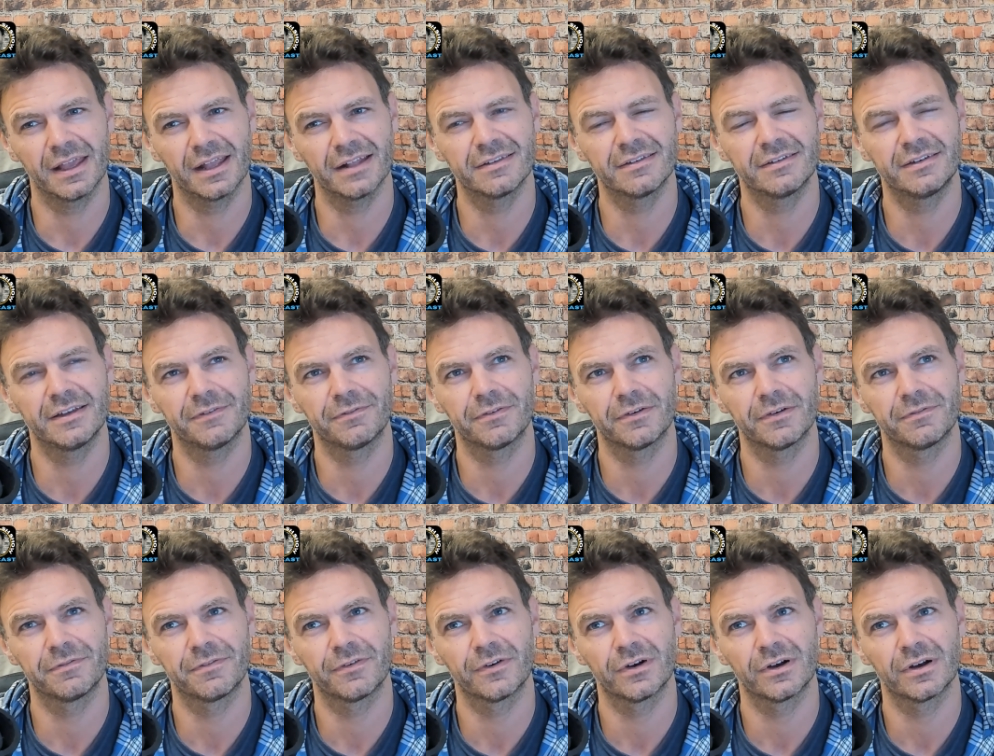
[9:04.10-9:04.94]
different
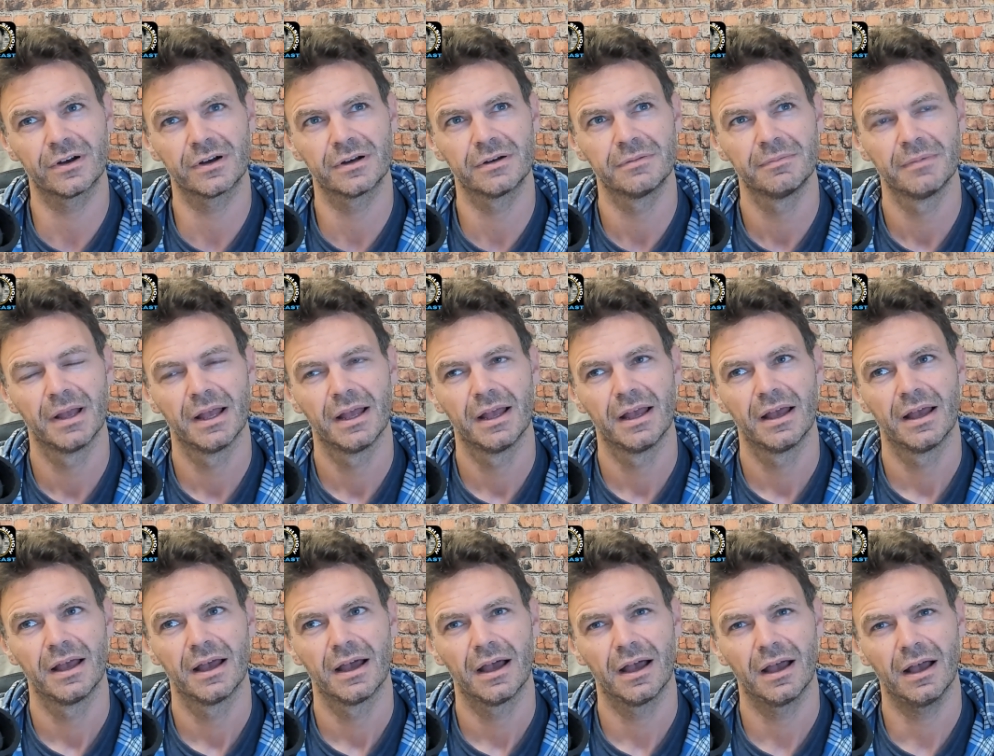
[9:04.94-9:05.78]
for
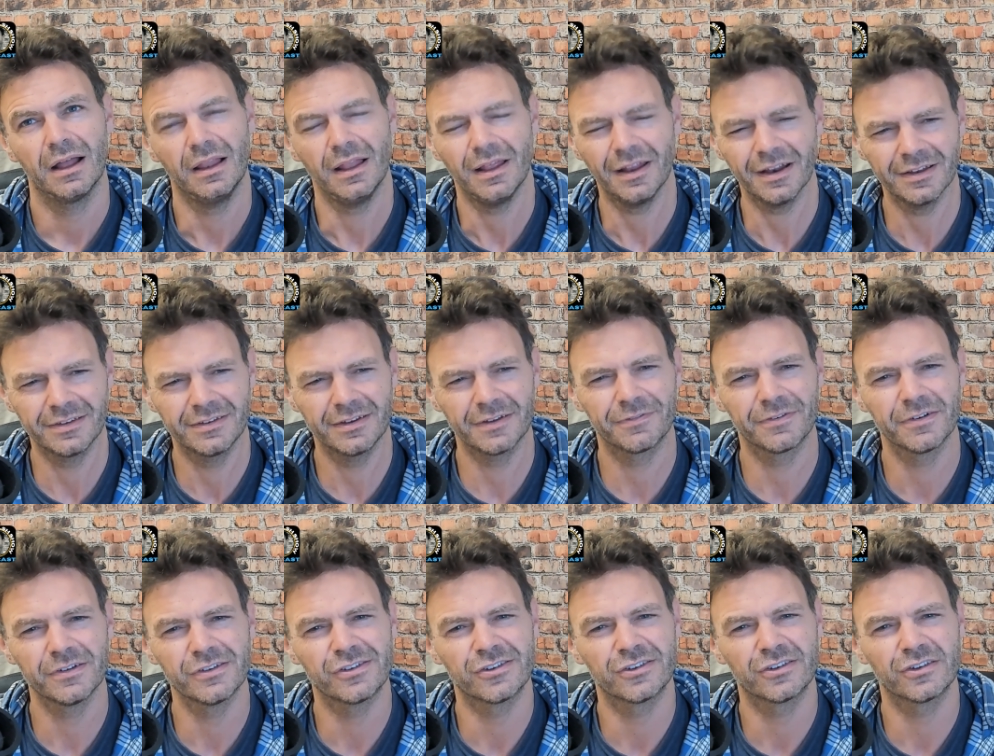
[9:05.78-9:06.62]
a lot of
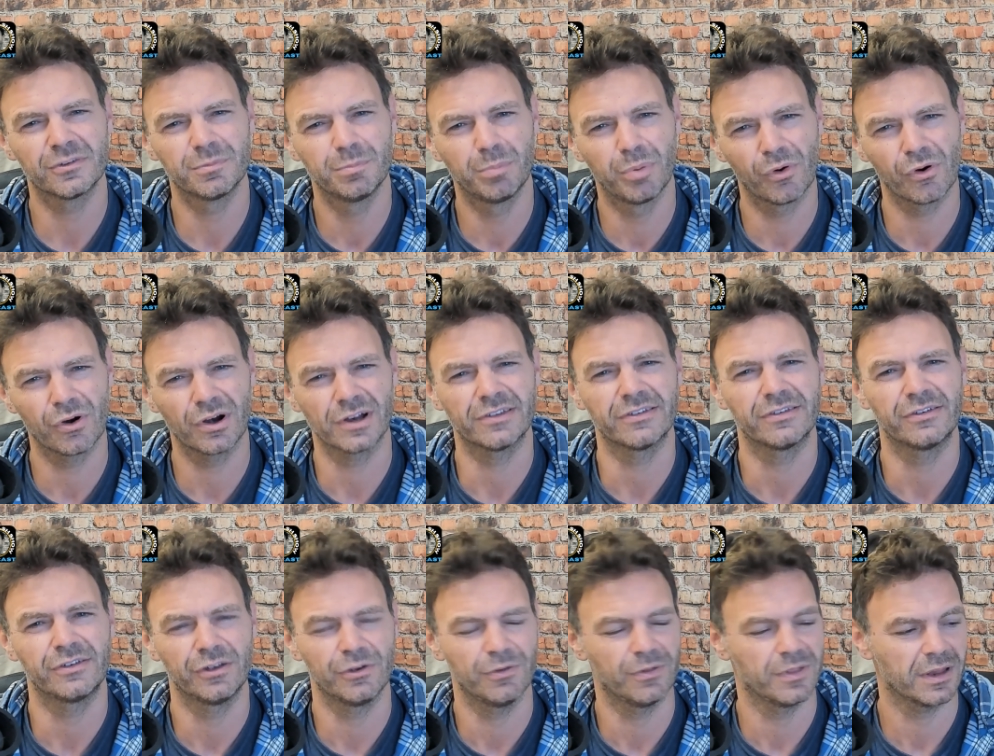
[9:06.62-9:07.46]
different sports
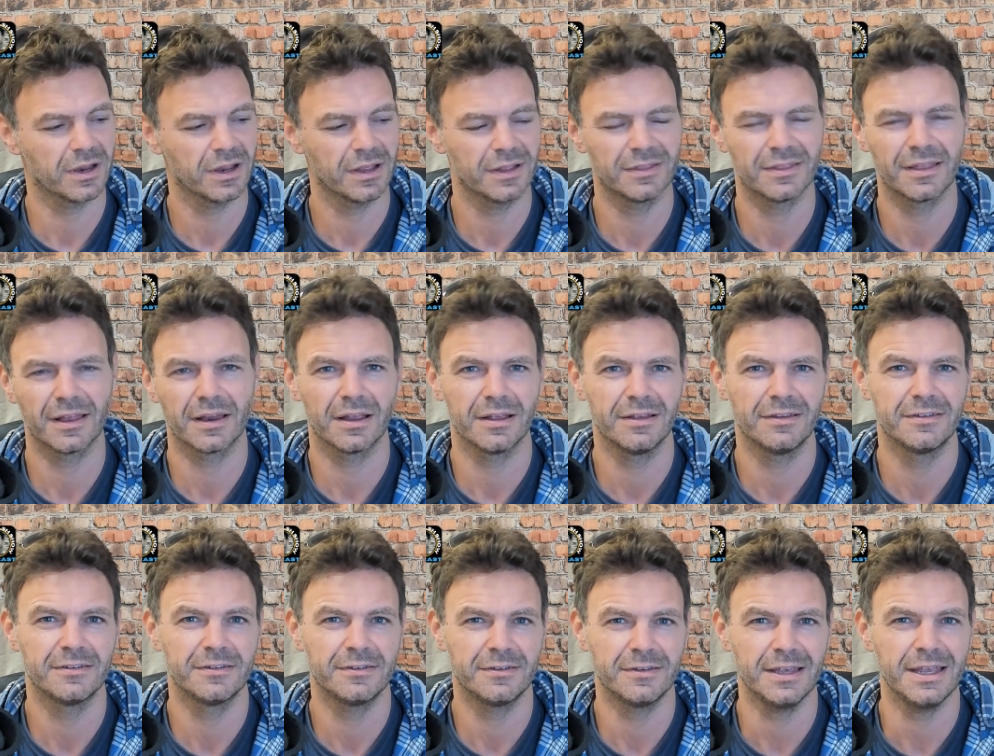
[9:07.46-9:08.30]
too that I that I
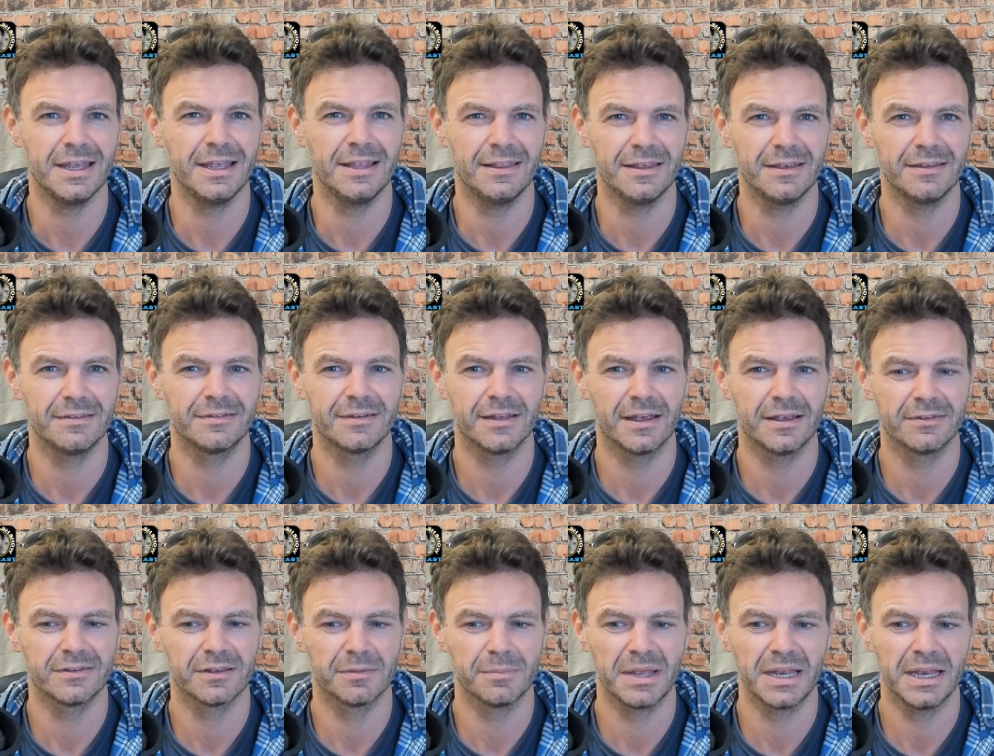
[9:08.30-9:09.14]
see these
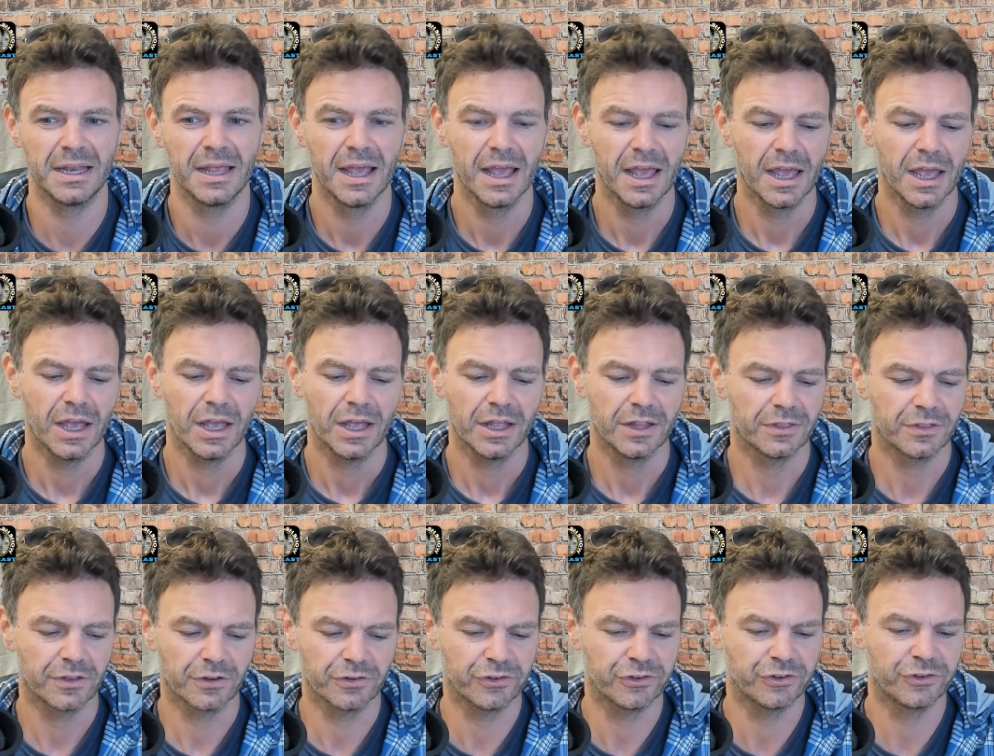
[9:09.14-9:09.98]
days. I mean,
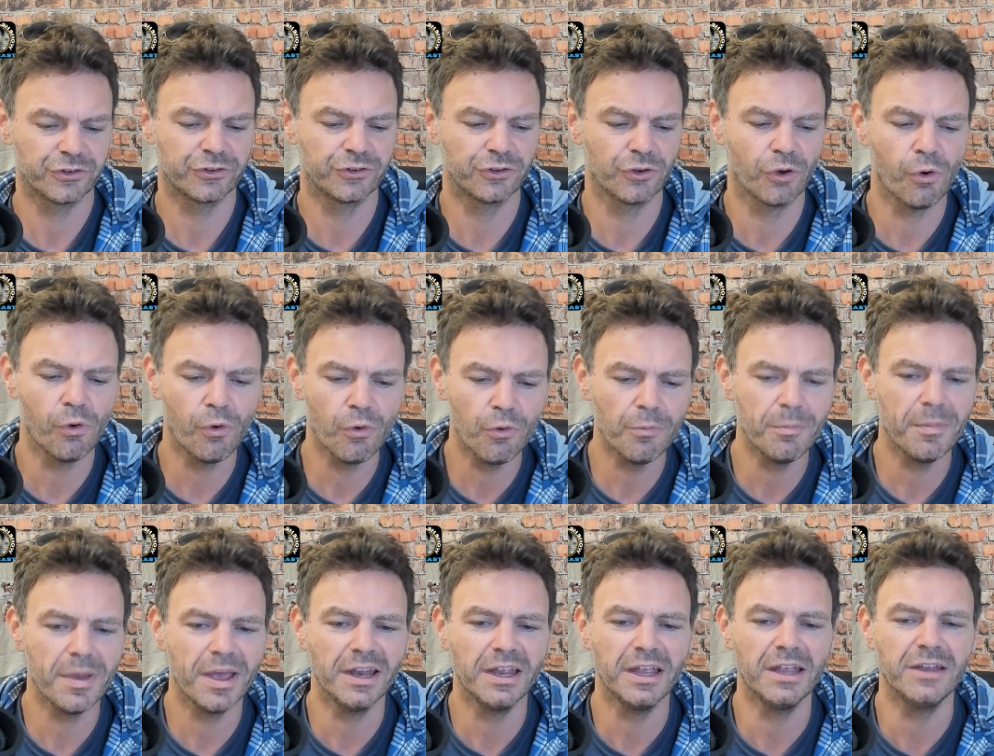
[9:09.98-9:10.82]
there's so
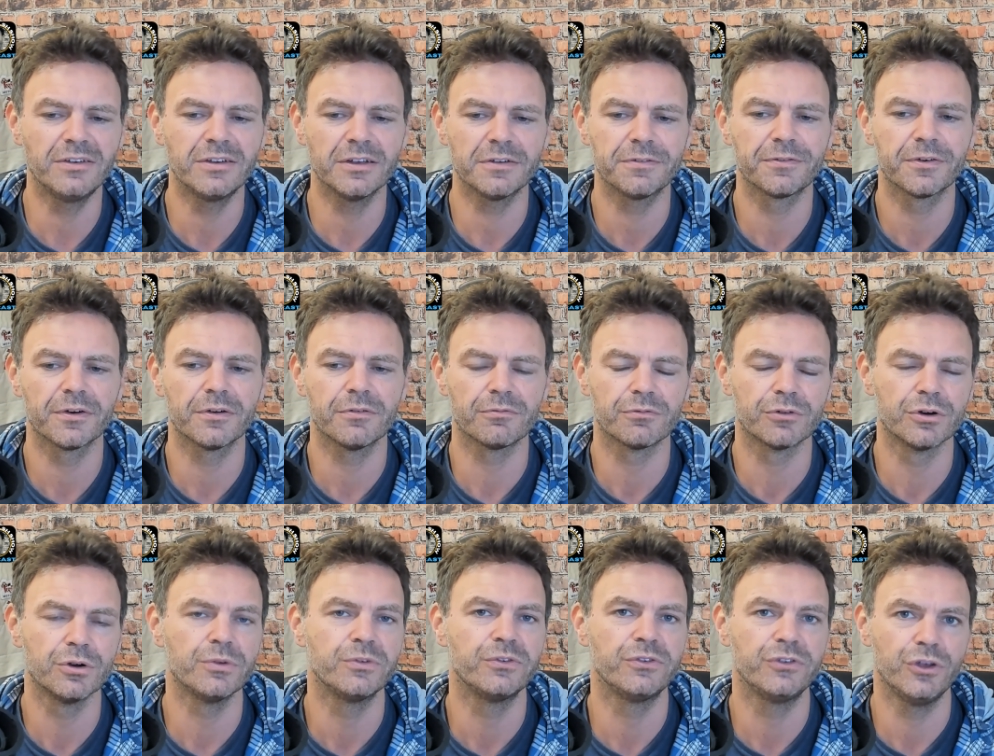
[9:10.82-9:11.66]
many different
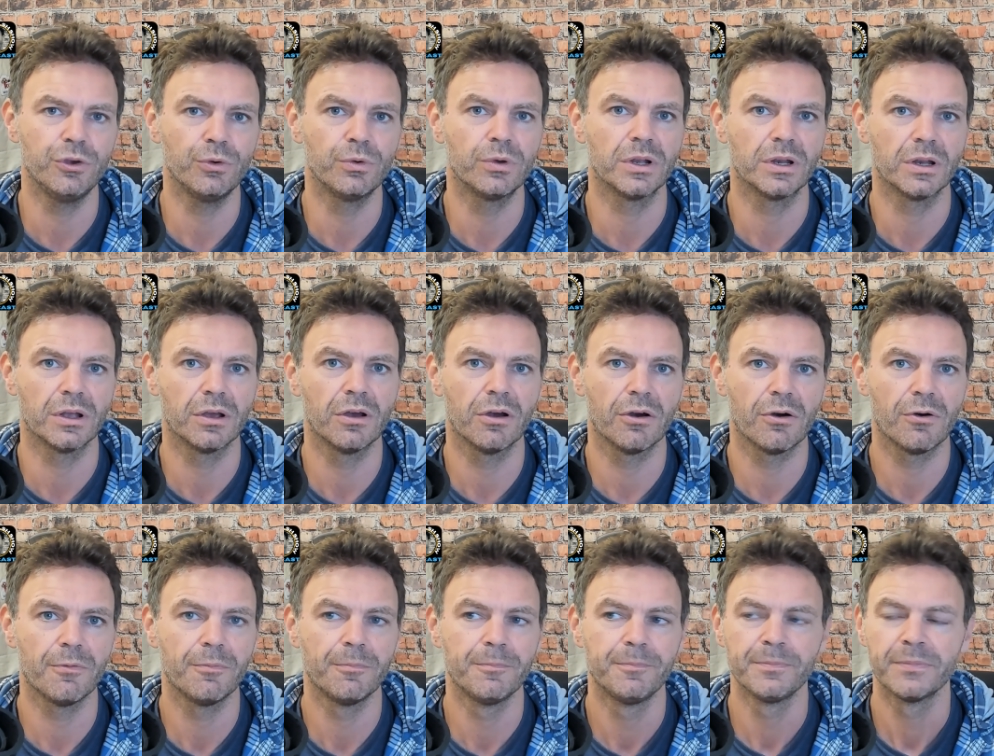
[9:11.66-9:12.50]
routes you can
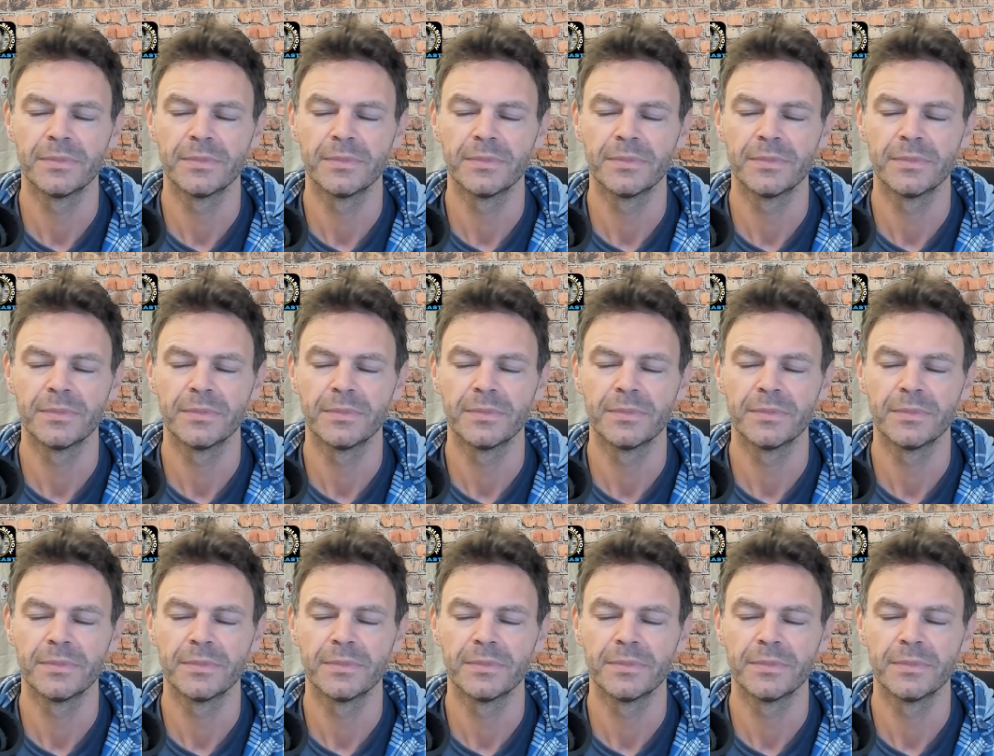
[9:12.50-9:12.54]
go.